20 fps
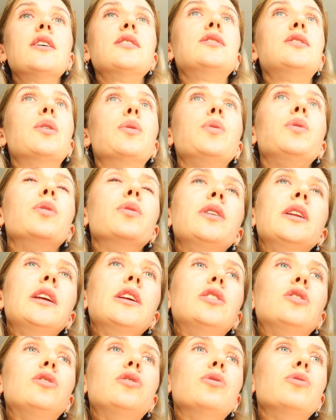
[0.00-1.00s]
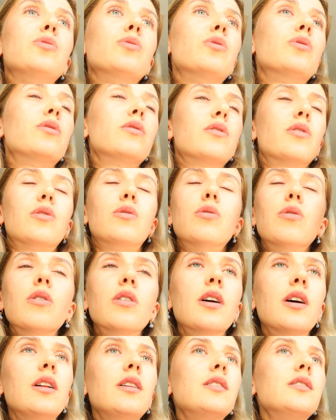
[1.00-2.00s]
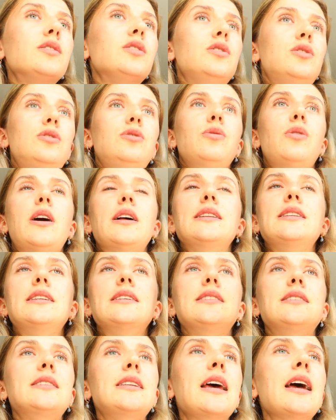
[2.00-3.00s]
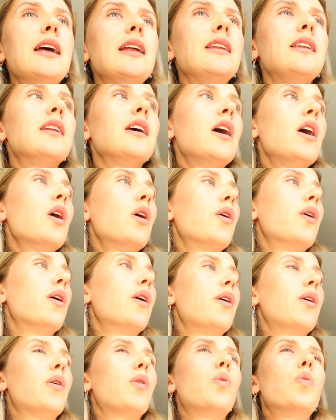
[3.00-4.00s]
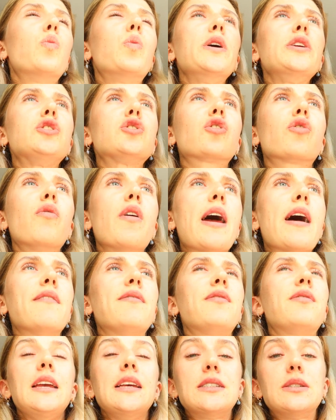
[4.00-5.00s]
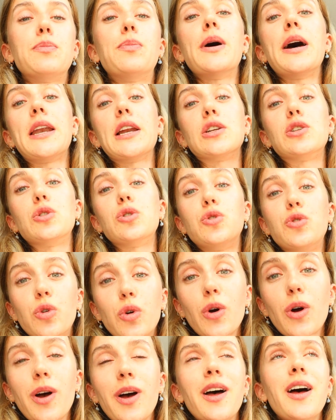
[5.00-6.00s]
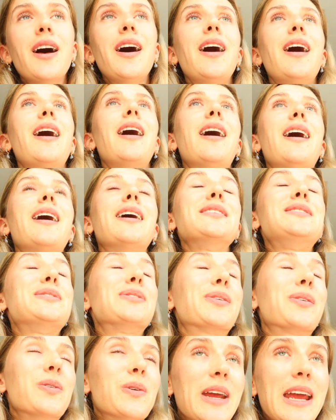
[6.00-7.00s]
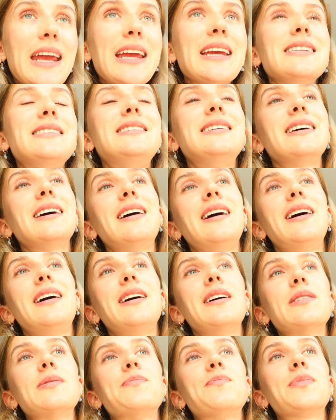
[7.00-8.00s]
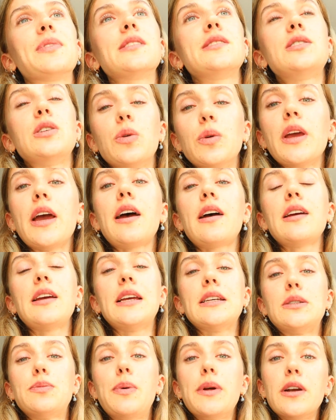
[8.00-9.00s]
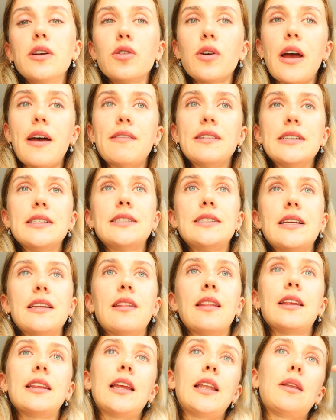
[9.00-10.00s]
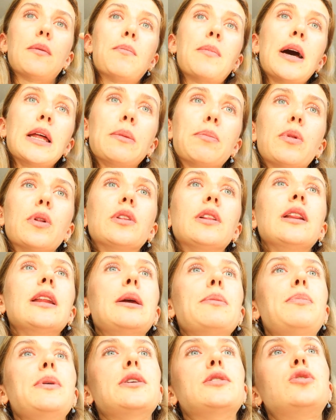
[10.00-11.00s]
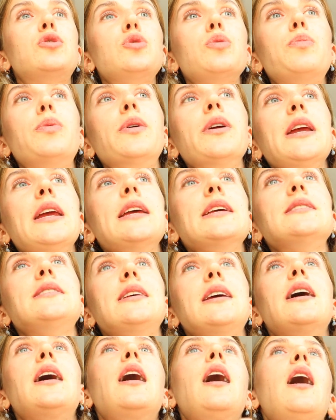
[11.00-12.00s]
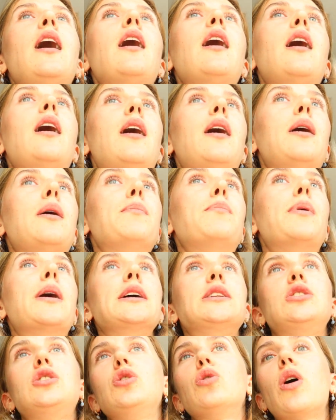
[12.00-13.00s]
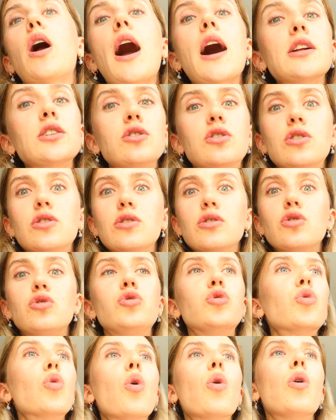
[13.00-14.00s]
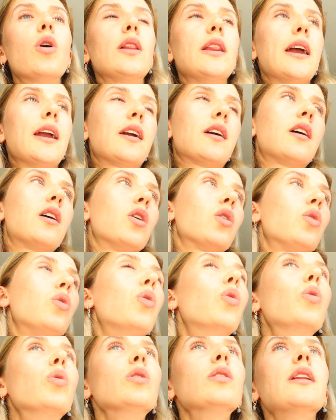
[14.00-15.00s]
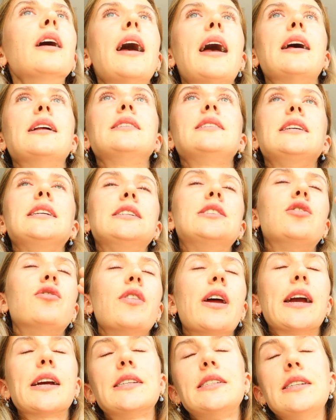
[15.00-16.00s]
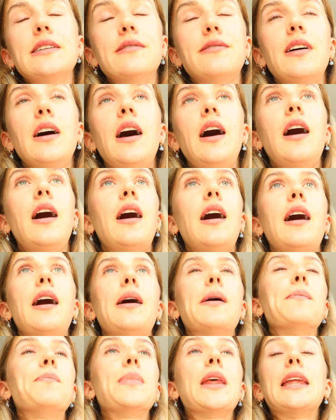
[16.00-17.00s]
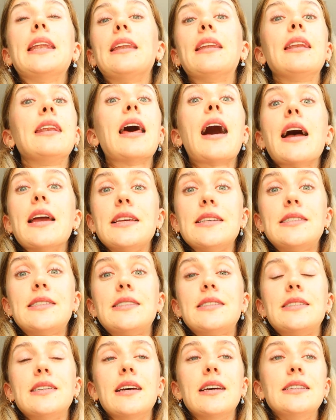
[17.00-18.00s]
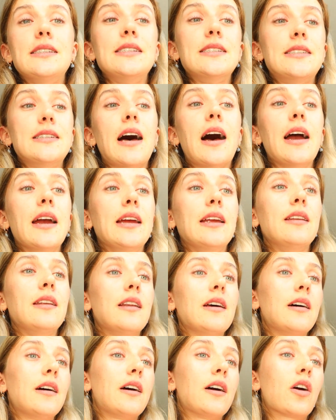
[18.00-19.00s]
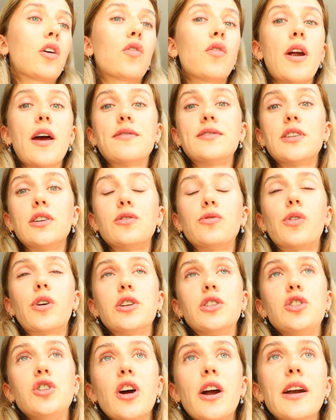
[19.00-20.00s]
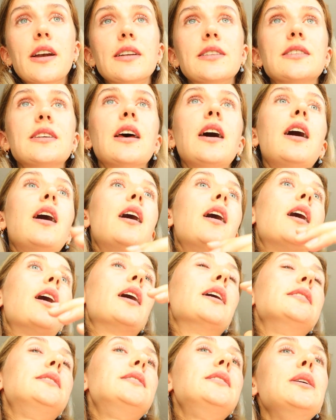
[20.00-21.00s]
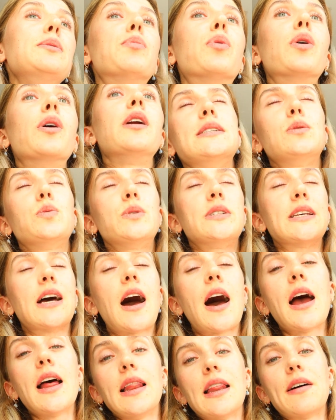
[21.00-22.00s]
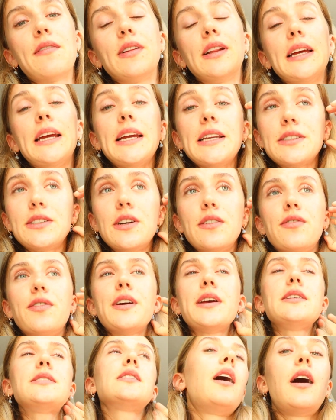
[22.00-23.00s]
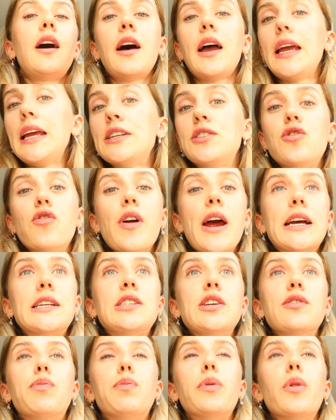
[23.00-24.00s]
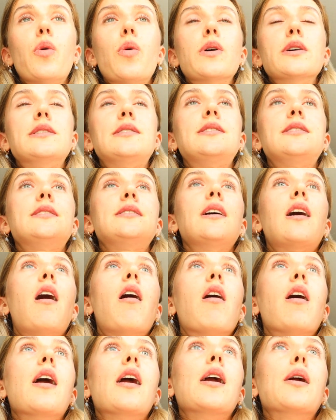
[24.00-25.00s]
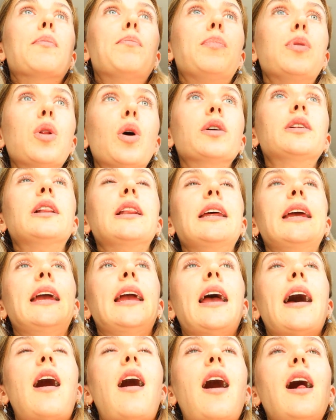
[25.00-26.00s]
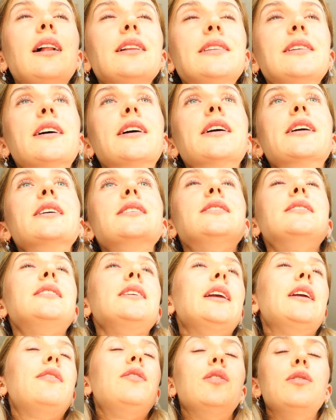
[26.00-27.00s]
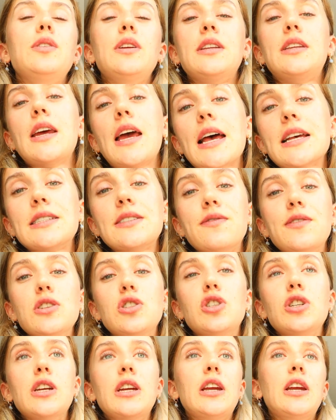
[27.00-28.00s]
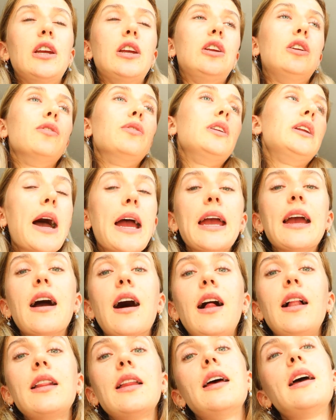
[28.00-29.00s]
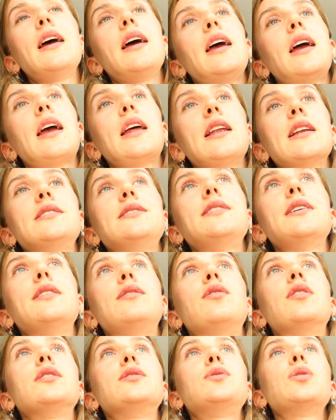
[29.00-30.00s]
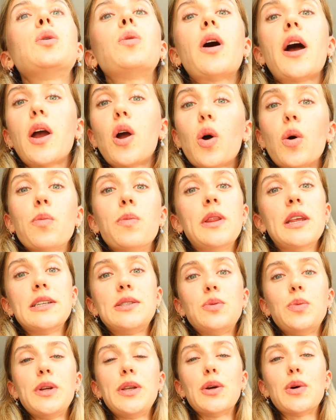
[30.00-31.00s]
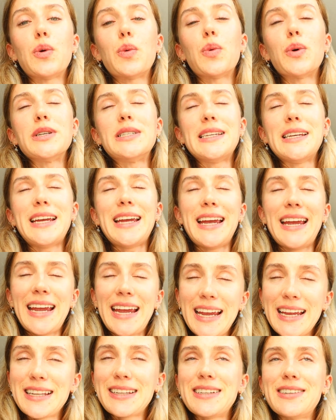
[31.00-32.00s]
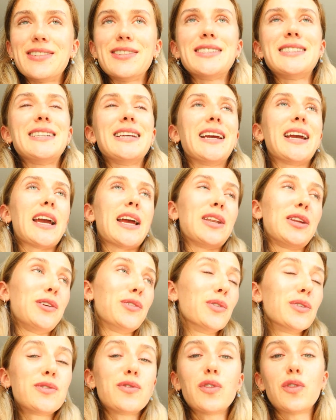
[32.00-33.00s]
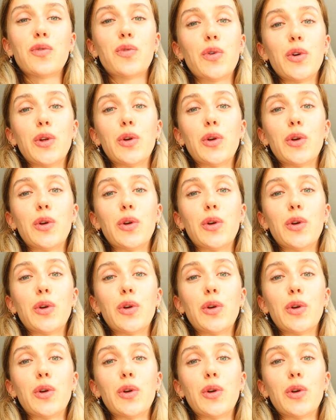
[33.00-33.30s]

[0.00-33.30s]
so you need to Google to understand uh, which graph is better to draw uh, to create. Um, so yeah, it's better to have understanding that matplotlib is super easy, uh, but you can't draw like cool and interactive um, and nice uh, design uh, graphs or charts. Uh, Seaborn is with high-level interface. Uh, interactive plots are plotly Altair. If you need SVG, you need PyGal and etc. So I hope this video was interesting and useful for